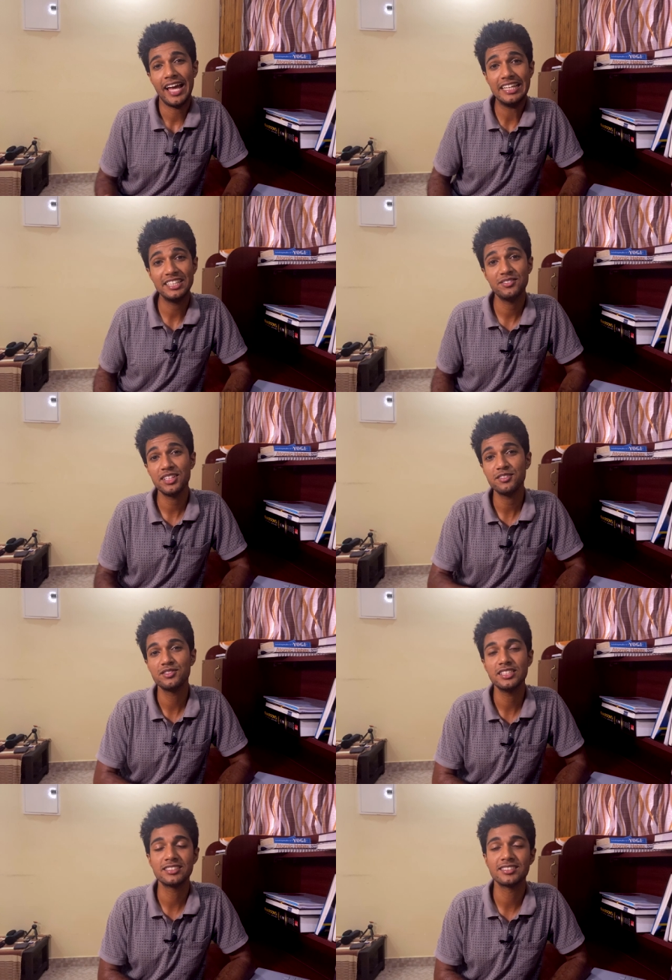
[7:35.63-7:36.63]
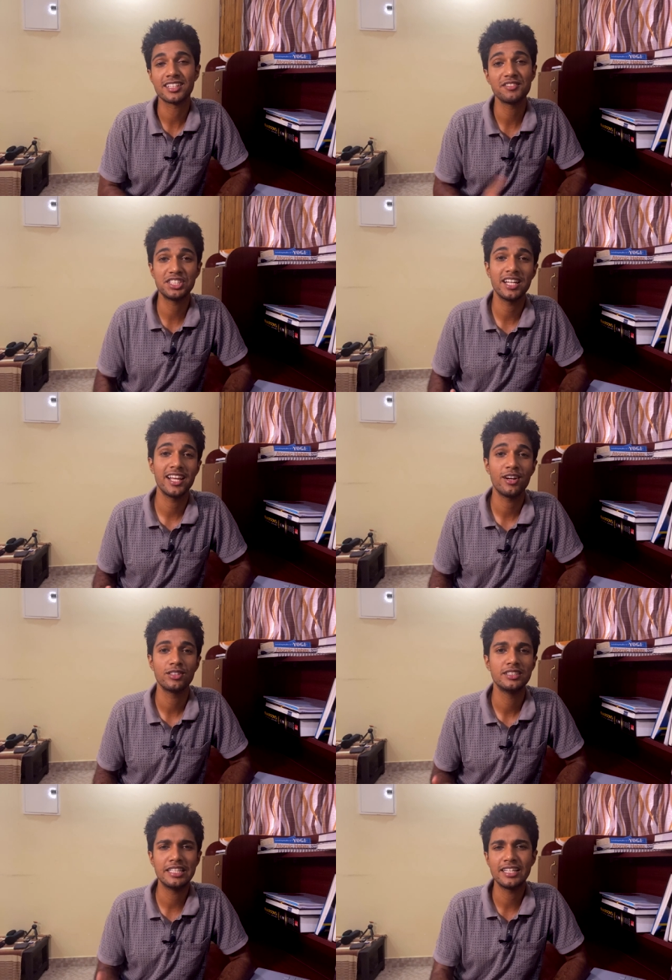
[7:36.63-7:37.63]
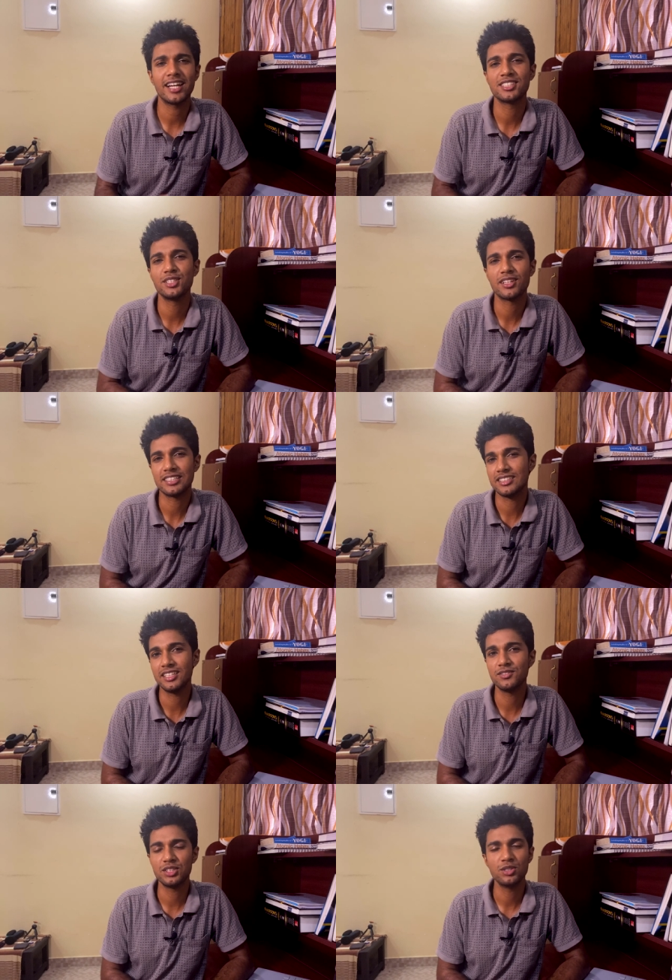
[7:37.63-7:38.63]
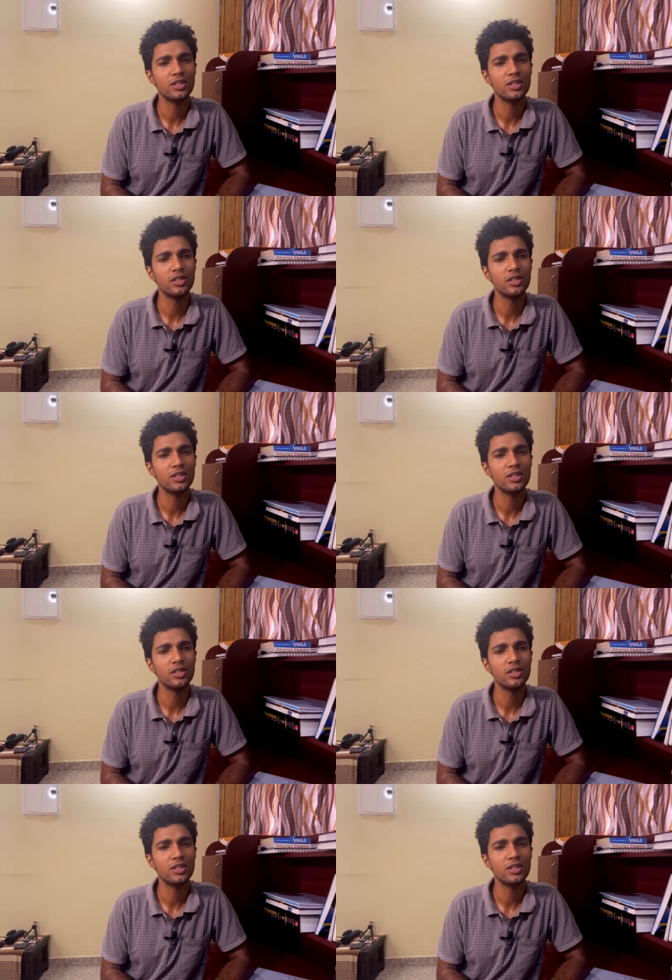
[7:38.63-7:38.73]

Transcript: and even if this revision layout didn't actually resonate with you,